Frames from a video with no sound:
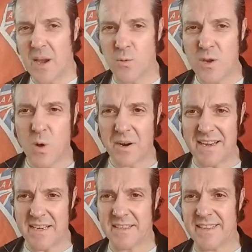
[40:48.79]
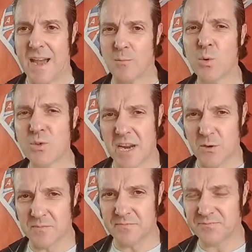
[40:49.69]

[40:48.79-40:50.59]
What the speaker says: we were in Campbelltown.